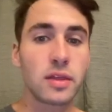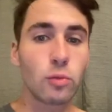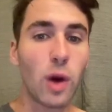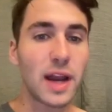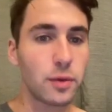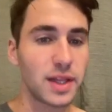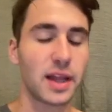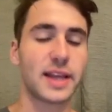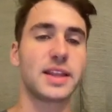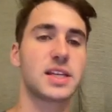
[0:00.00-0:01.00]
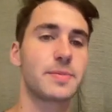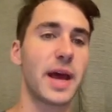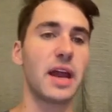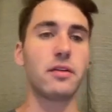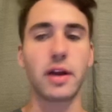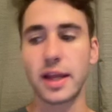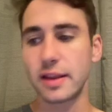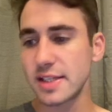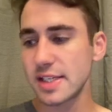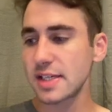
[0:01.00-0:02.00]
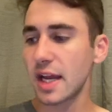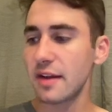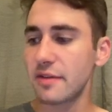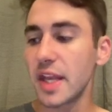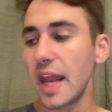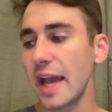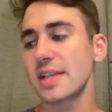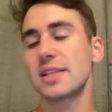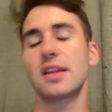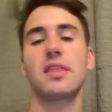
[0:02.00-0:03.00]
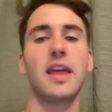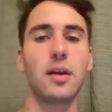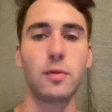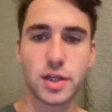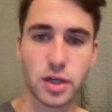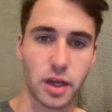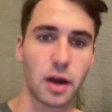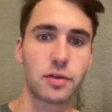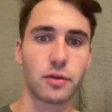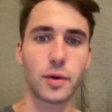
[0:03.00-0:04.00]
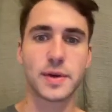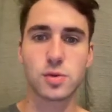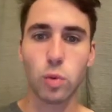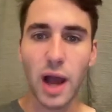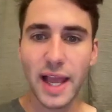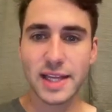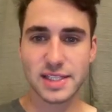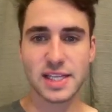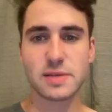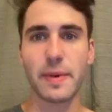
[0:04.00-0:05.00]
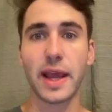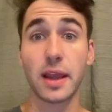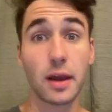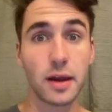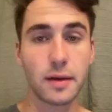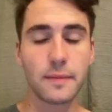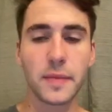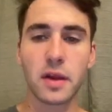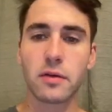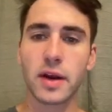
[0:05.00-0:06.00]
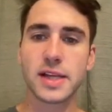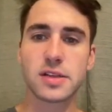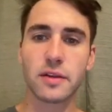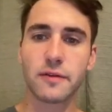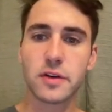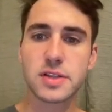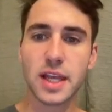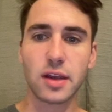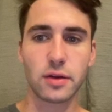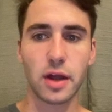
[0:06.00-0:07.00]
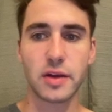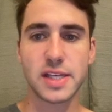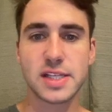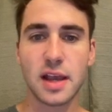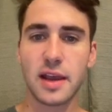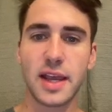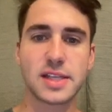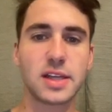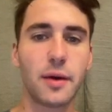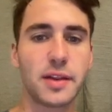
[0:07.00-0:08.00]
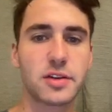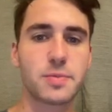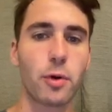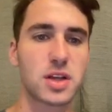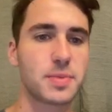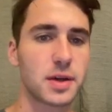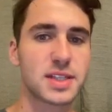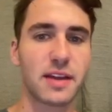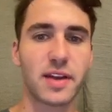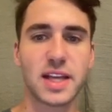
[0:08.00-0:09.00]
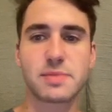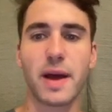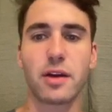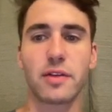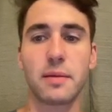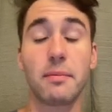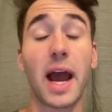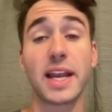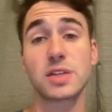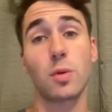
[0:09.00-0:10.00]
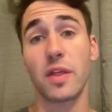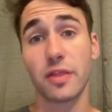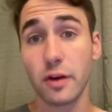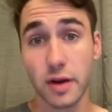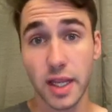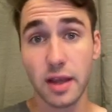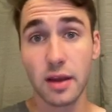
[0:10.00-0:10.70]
why do we like this bet, right? This is kind of the next thing we should go through, is why is this bet good, right? So the first thing you'll notice is no other sportsbook's giving us better than -130.